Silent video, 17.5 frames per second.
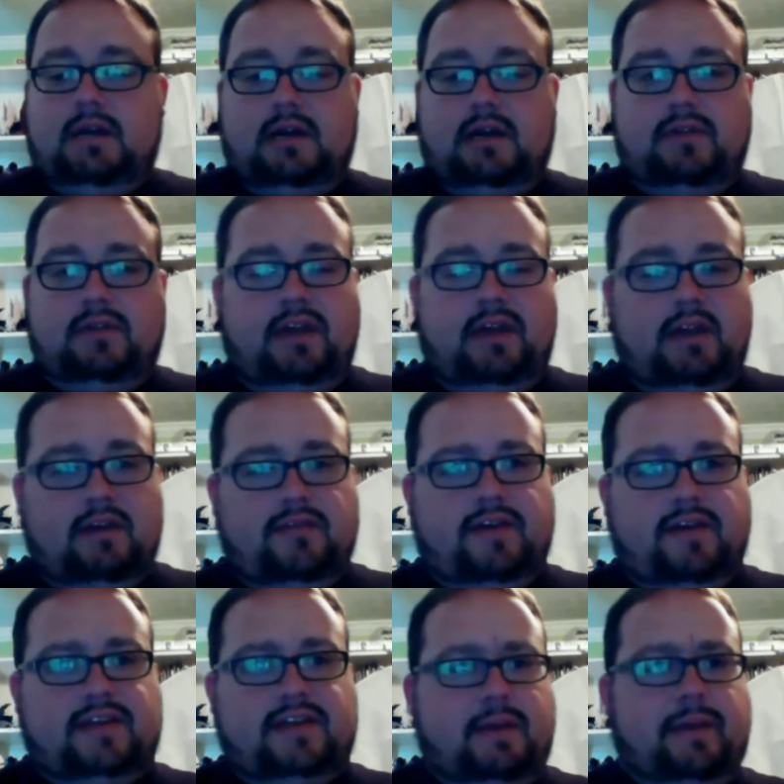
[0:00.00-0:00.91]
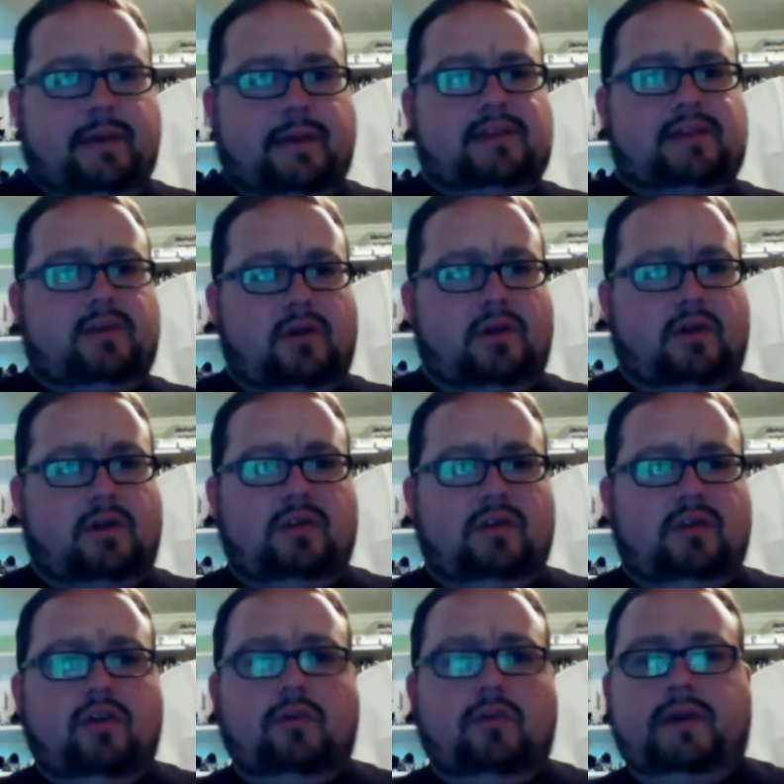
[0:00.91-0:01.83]
the advice I got back, there were a
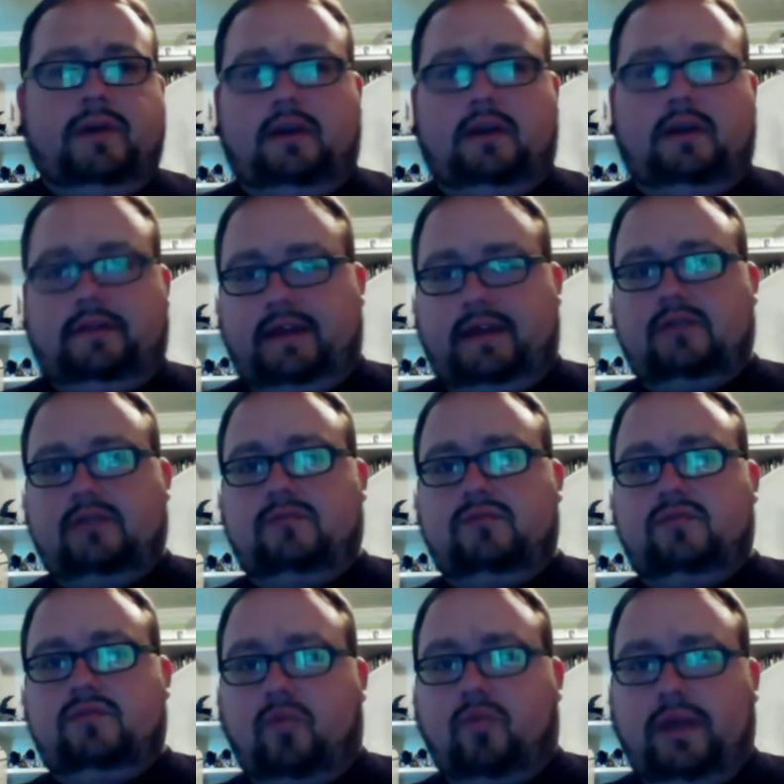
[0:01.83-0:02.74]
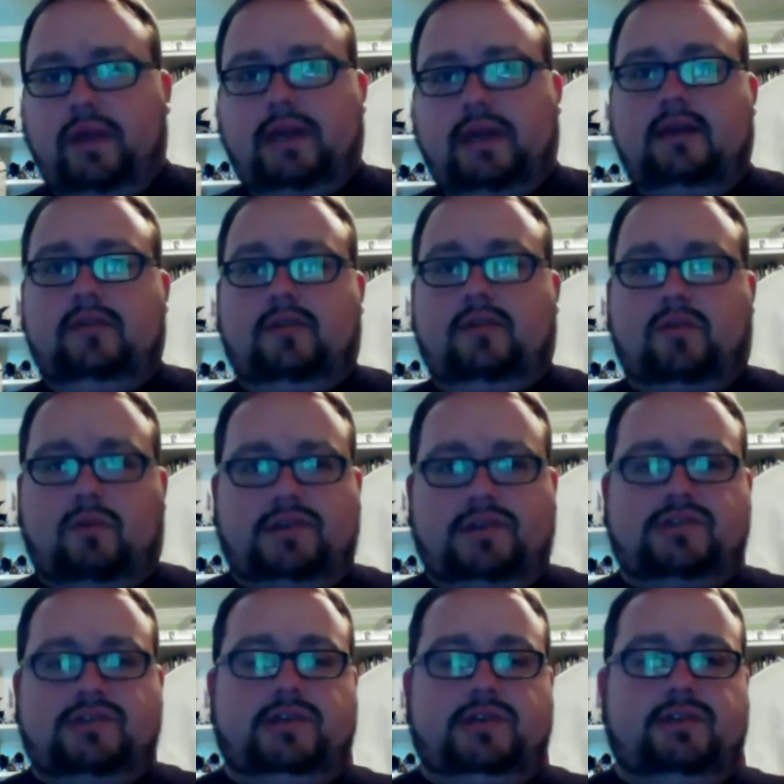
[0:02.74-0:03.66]
little bit on like tweaking the
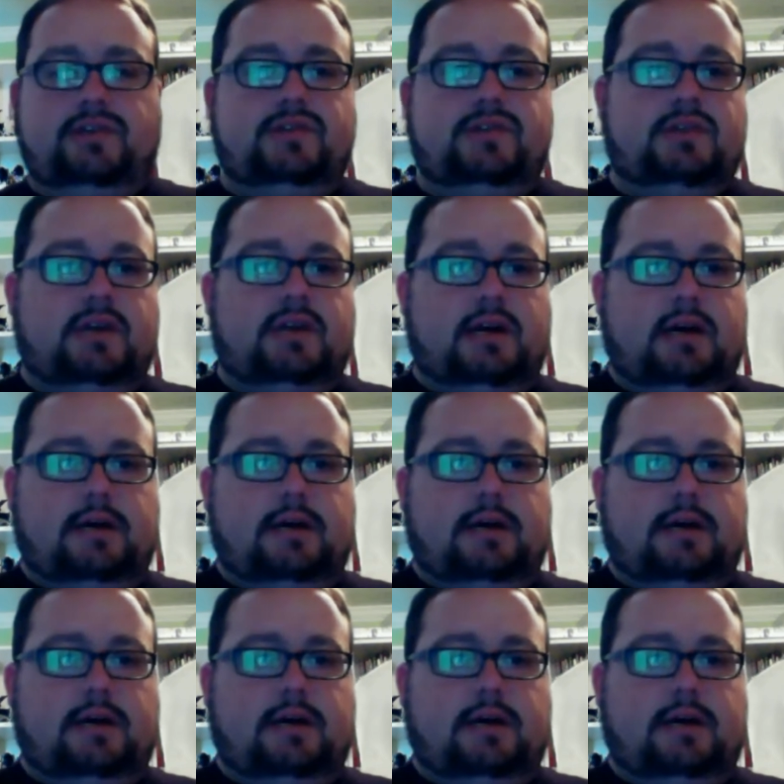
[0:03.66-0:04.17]
questions.